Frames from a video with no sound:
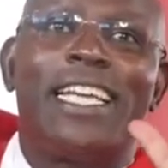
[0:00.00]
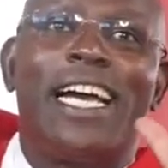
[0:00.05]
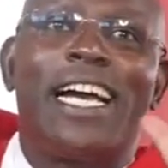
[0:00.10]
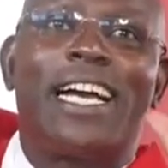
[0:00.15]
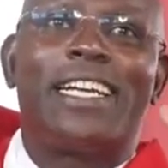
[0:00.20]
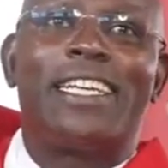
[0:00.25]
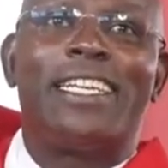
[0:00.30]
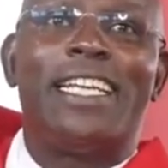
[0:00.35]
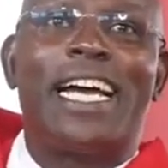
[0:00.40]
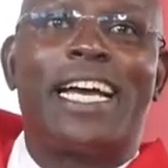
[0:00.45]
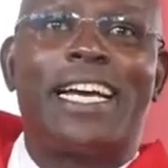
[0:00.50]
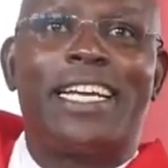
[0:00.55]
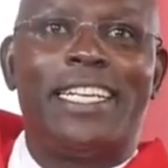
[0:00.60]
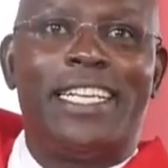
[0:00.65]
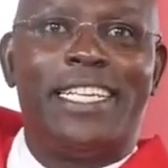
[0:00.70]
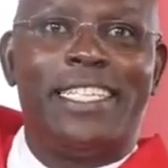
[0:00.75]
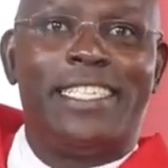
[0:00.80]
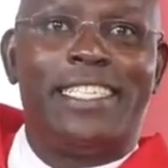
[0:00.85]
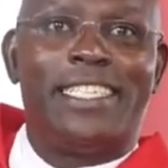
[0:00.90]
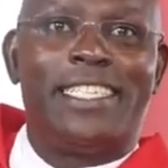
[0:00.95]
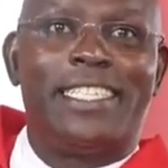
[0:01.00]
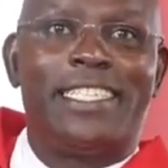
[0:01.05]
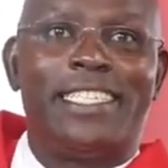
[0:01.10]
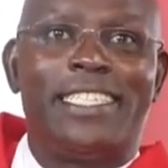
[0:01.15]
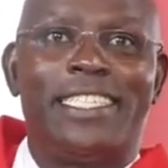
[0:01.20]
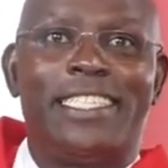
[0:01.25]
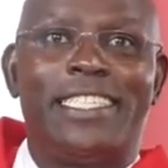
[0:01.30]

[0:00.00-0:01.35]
stark darkness.